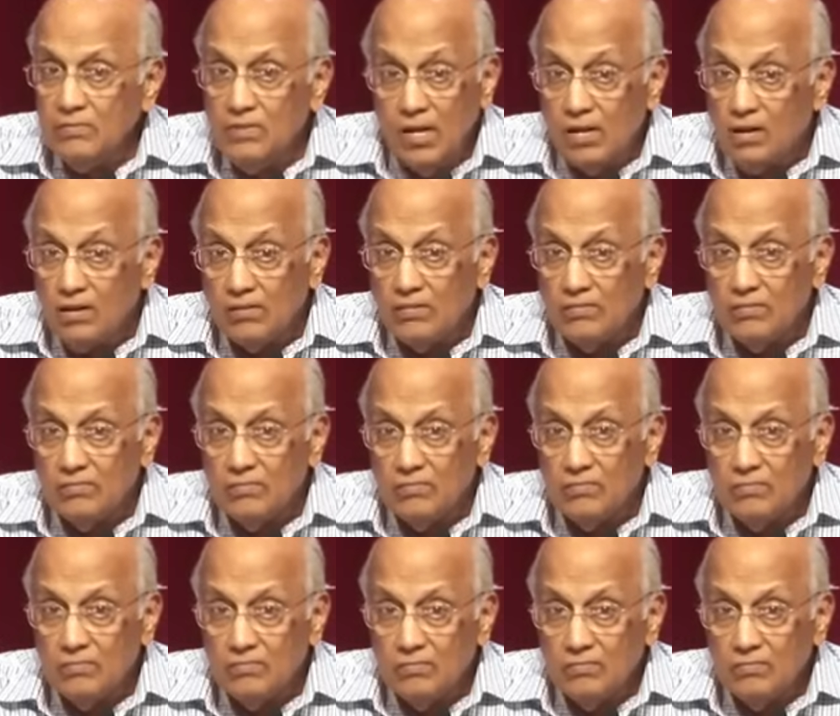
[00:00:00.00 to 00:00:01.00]
Yeah.
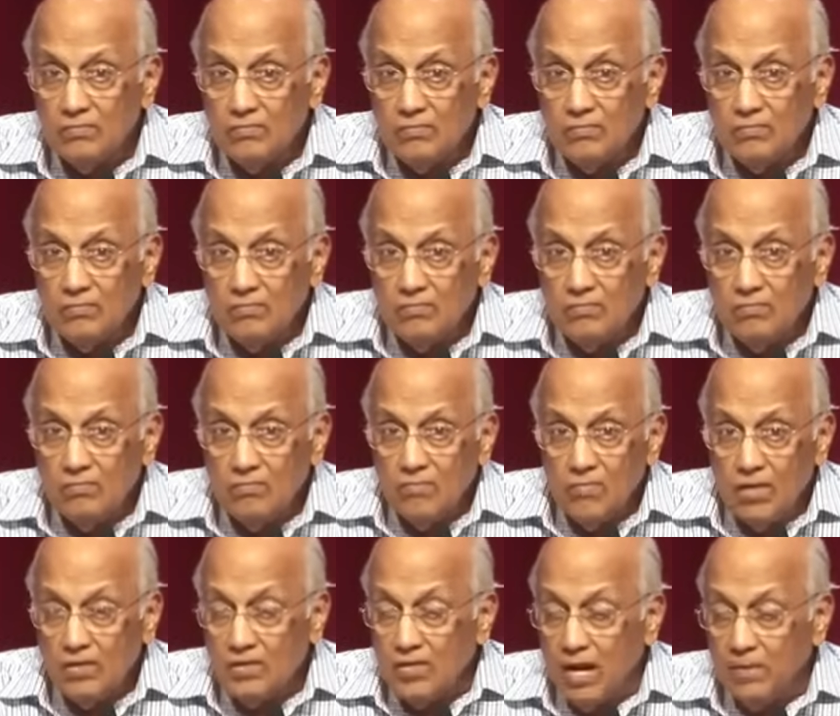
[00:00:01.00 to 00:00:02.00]

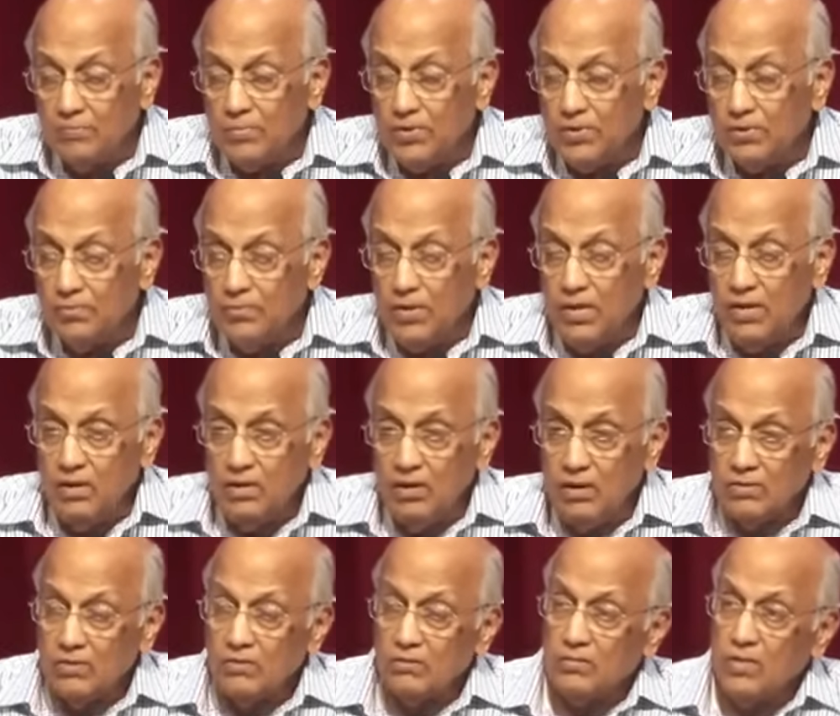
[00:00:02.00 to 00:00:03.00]
It's happened to me,
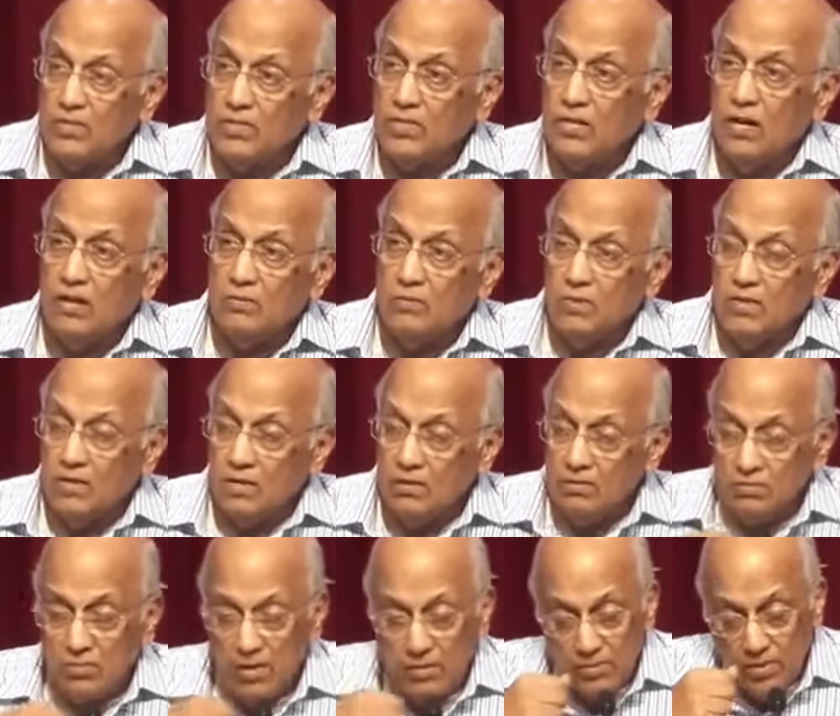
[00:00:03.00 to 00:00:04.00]
not so much now, but I
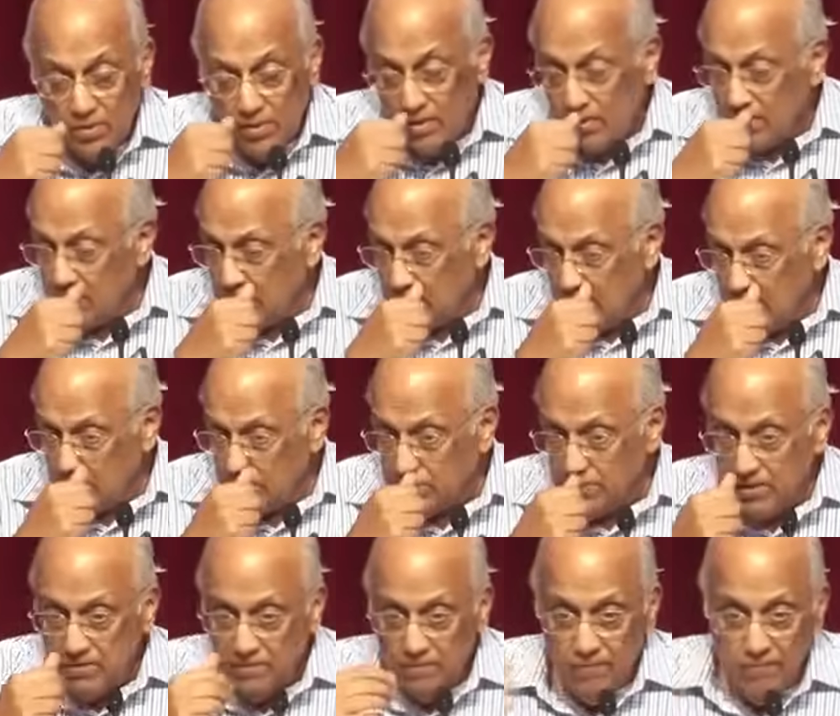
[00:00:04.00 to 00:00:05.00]
remember in the early days
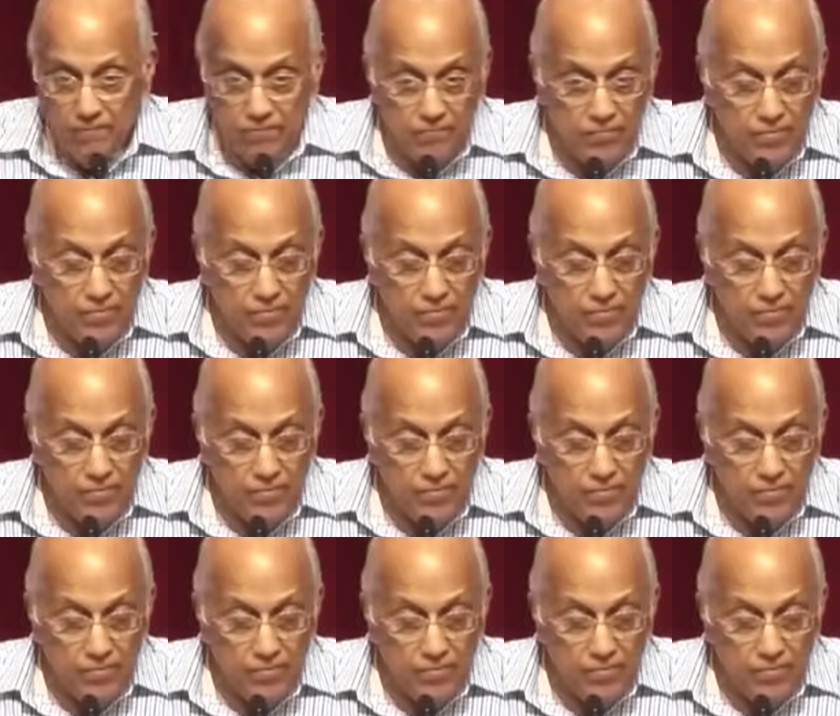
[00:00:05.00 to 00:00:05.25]
when